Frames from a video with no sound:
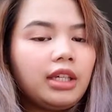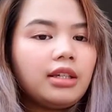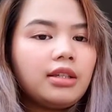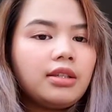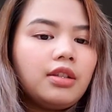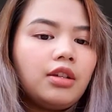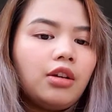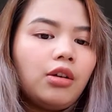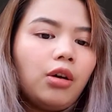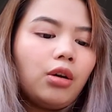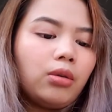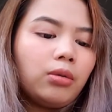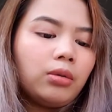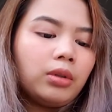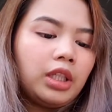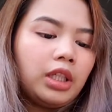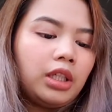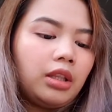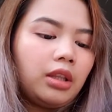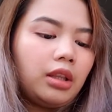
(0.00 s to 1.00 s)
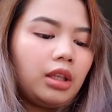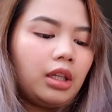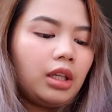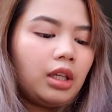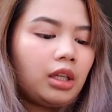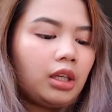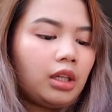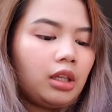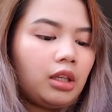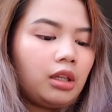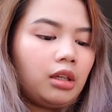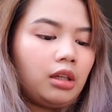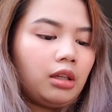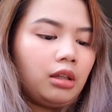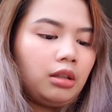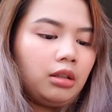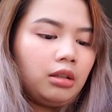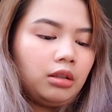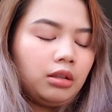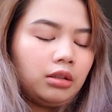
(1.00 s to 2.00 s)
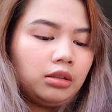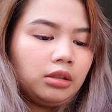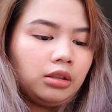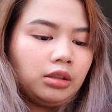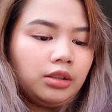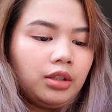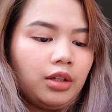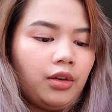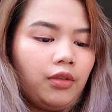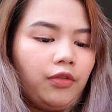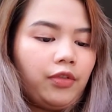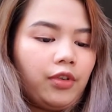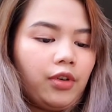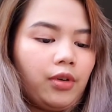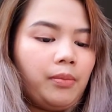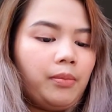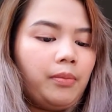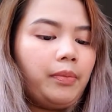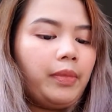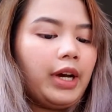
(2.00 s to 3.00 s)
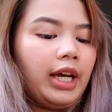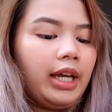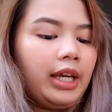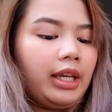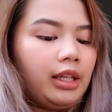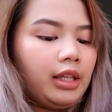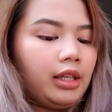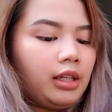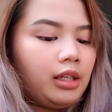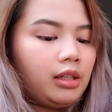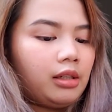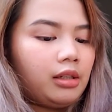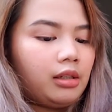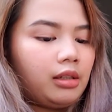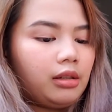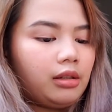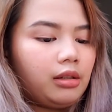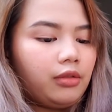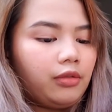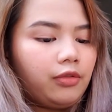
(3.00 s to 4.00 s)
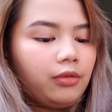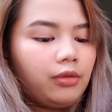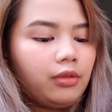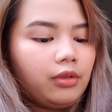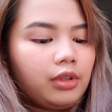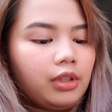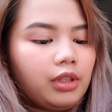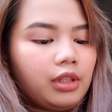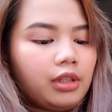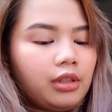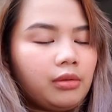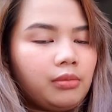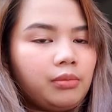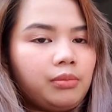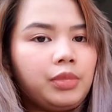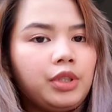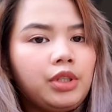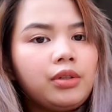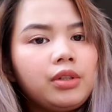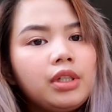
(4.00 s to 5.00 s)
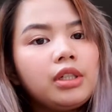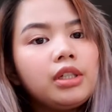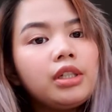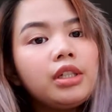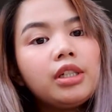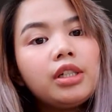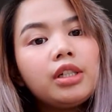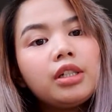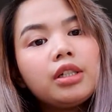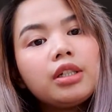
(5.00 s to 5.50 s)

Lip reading: guess the only thing from buying in Beautylish